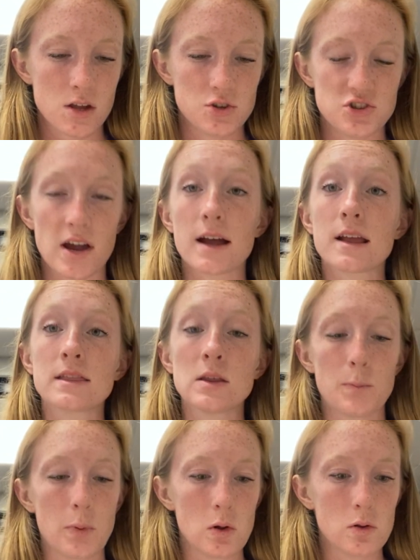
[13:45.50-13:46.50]
Jack in
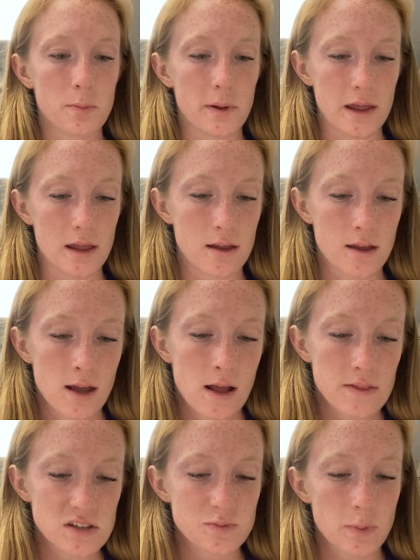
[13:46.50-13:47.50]
the Pulpit.
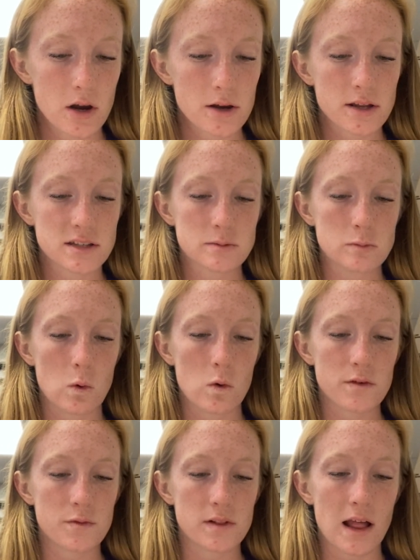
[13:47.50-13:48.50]
This park has
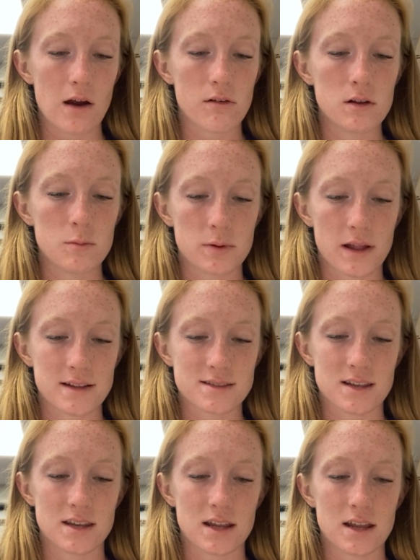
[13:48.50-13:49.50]
more flowering
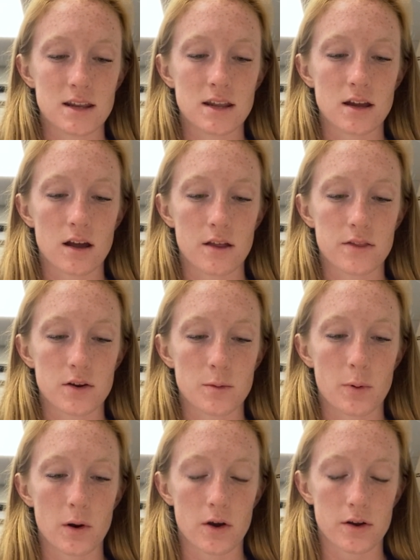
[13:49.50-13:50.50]
plants than any other
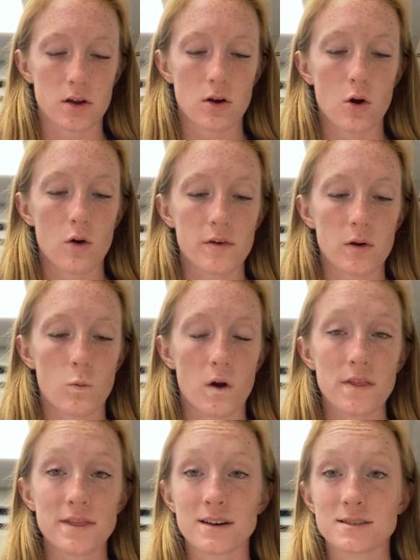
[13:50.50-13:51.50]
park, over
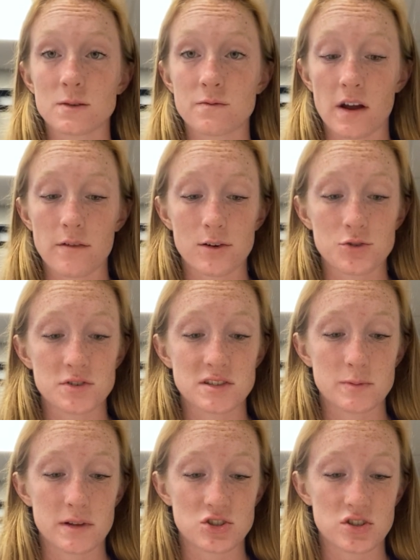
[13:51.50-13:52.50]
1,500
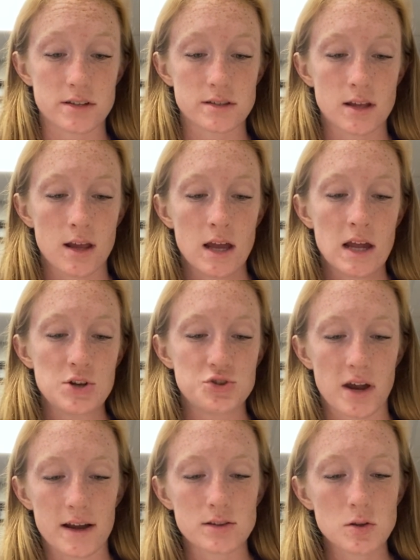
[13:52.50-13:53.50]
species.
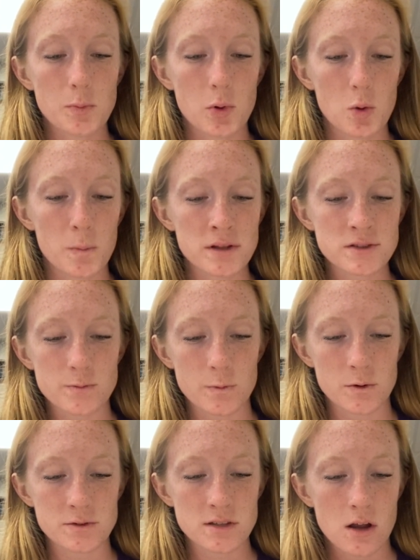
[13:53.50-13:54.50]
Jack in the Pulpit's
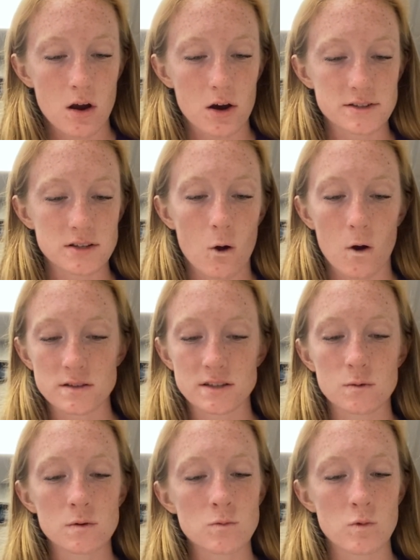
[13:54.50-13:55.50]
roots are
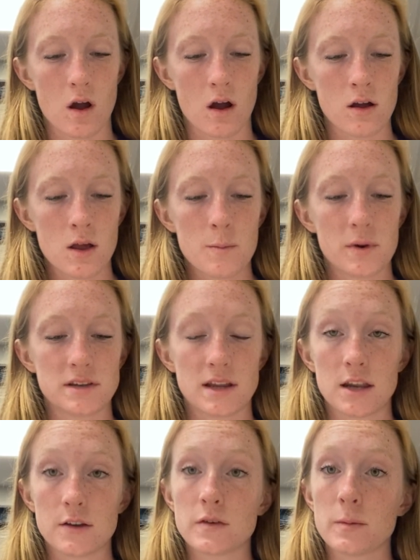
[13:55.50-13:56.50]
toxic when raw, but
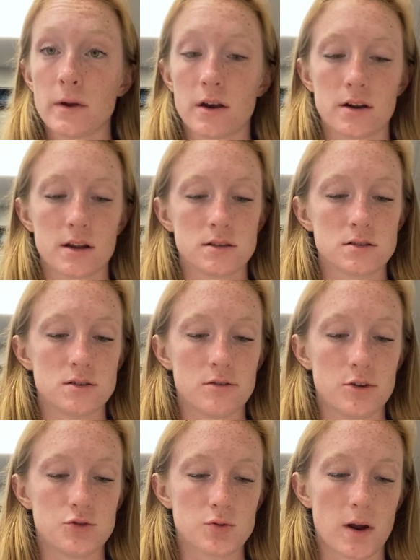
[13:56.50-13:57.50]
Native Americans
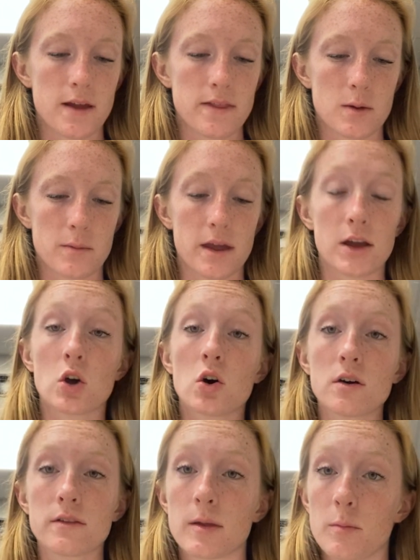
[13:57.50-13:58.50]
knew to dry them and
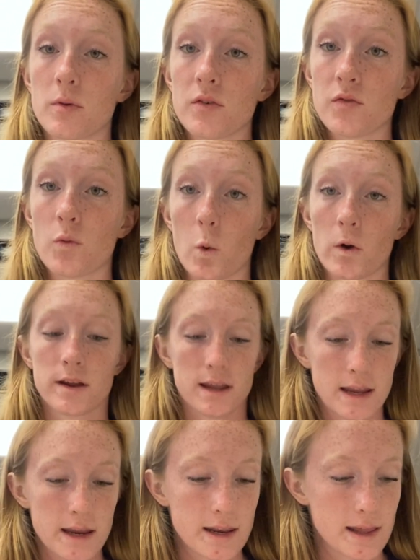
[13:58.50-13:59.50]
cook them before
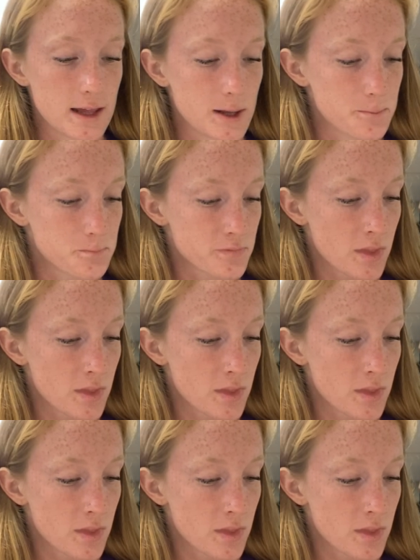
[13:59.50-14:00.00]
eating.